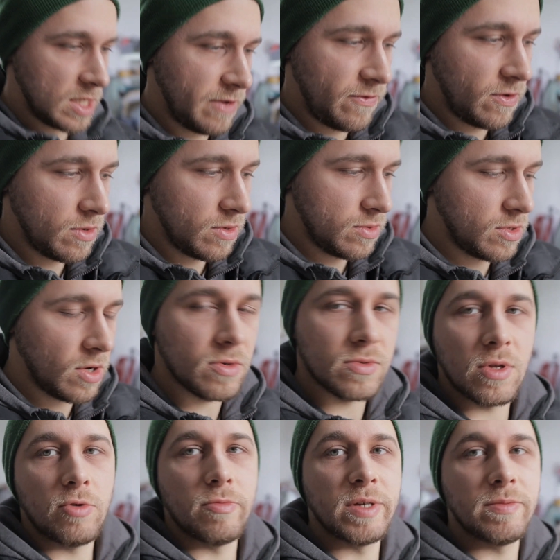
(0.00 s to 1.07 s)
if you don't
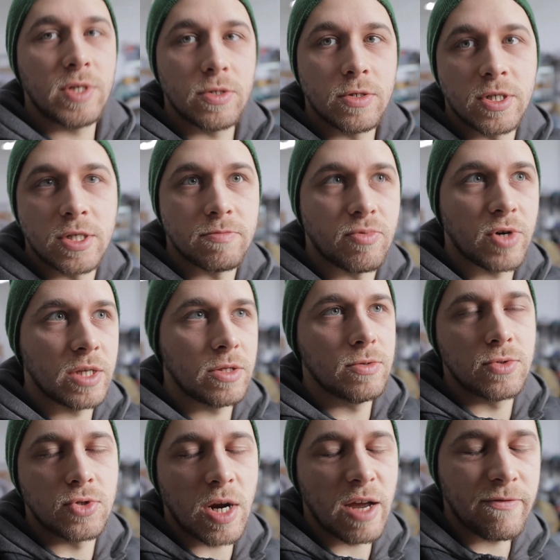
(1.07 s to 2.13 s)
know, maybe you're a brand
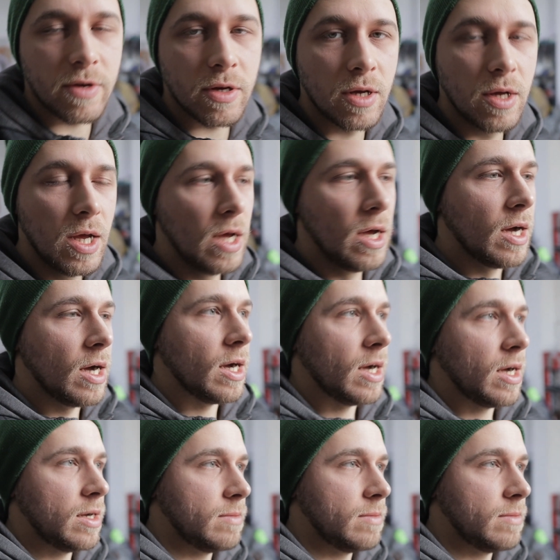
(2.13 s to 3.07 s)
new driver, there